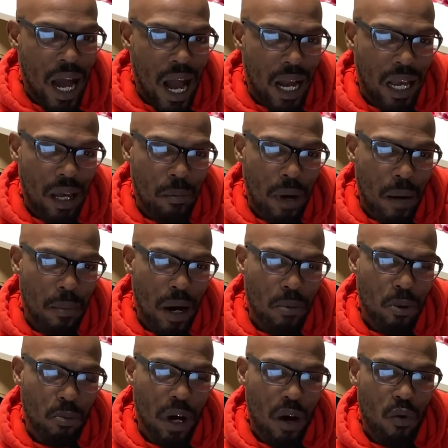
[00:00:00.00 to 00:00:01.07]
I gave my
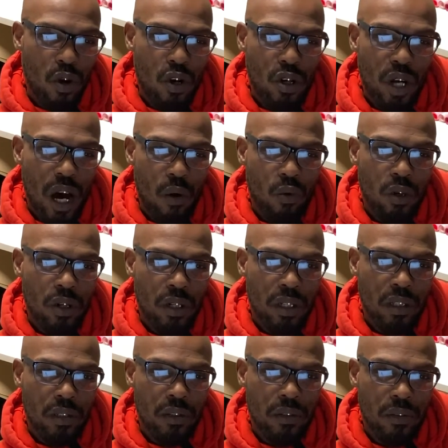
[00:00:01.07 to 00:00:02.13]
mama my word I would.